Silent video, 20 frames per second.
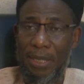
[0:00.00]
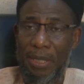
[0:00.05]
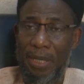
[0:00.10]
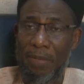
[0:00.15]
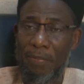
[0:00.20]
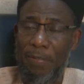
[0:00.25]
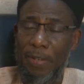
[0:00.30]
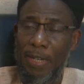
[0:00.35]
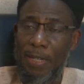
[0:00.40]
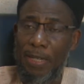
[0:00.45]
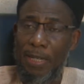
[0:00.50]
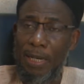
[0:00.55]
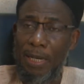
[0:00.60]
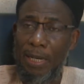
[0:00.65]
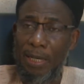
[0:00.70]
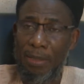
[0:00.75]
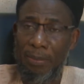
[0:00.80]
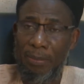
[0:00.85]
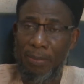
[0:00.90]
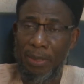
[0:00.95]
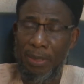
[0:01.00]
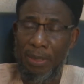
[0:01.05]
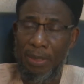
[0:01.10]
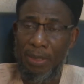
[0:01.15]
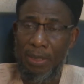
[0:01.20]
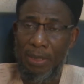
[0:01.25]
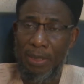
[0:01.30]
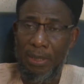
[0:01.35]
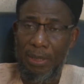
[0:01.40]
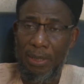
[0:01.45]
If an animal
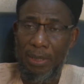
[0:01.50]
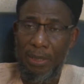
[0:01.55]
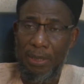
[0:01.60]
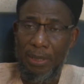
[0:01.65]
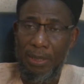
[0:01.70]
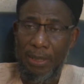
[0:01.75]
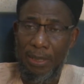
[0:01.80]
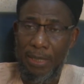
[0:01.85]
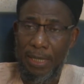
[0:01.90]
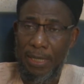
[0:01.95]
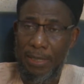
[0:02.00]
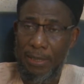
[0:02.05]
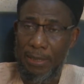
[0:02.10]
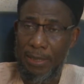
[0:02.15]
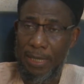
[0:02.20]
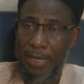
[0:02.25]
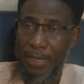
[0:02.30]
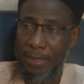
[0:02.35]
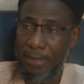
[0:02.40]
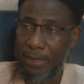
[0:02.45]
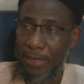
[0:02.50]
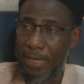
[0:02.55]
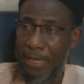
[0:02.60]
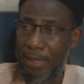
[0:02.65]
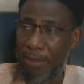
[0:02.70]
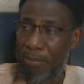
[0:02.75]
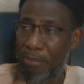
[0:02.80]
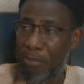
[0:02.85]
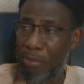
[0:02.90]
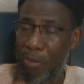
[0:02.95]
gets its
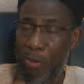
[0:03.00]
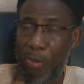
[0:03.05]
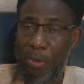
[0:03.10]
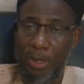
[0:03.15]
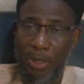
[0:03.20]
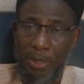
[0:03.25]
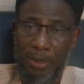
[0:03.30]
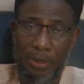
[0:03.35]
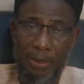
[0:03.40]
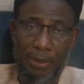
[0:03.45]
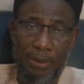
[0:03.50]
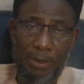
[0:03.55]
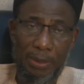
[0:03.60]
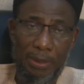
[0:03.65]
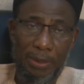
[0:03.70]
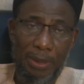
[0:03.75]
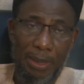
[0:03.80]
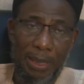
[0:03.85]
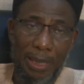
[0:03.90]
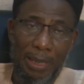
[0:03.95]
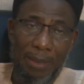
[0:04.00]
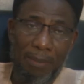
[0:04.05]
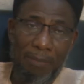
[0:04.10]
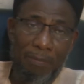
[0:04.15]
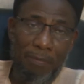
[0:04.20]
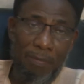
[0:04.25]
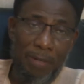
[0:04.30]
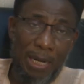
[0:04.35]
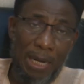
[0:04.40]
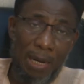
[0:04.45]
leg broken in
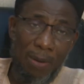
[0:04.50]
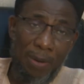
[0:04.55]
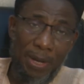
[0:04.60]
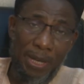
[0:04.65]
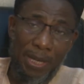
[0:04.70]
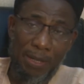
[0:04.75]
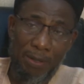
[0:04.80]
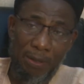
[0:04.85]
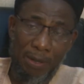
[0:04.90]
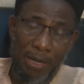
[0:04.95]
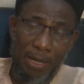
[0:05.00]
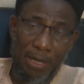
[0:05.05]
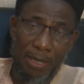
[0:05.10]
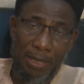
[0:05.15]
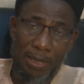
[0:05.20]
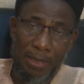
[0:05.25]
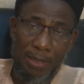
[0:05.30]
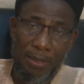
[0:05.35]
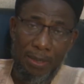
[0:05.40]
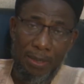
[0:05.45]
faraway Iraq,